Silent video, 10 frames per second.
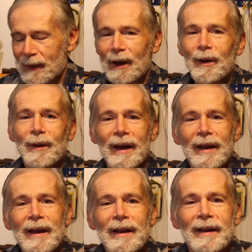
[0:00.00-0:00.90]
Okay,
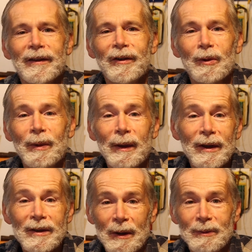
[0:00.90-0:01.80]
that will be
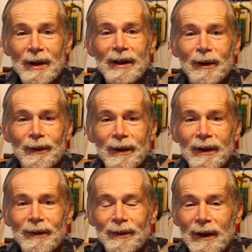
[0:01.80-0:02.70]
the subject
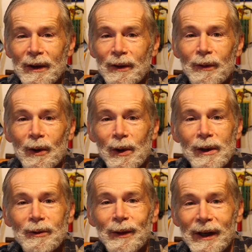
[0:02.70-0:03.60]
of
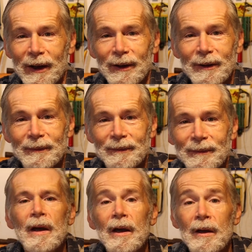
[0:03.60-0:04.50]
following video.
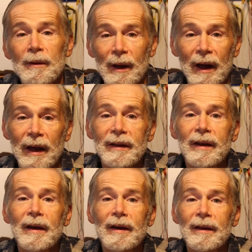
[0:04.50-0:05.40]
Well, and
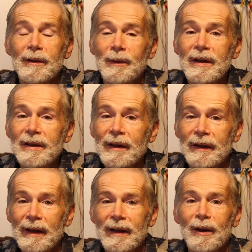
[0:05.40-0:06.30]
the reason
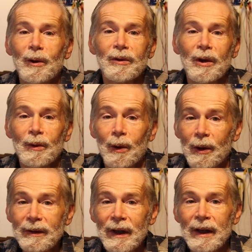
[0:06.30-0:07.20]
that I don't go
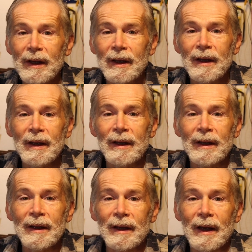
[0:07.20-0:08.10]
on
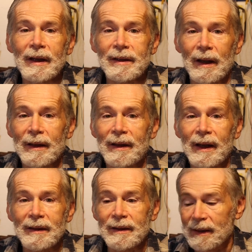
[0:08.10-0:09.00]
is
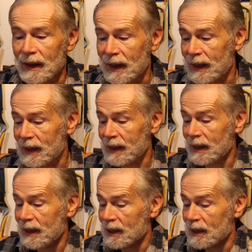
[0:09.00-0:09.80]
that I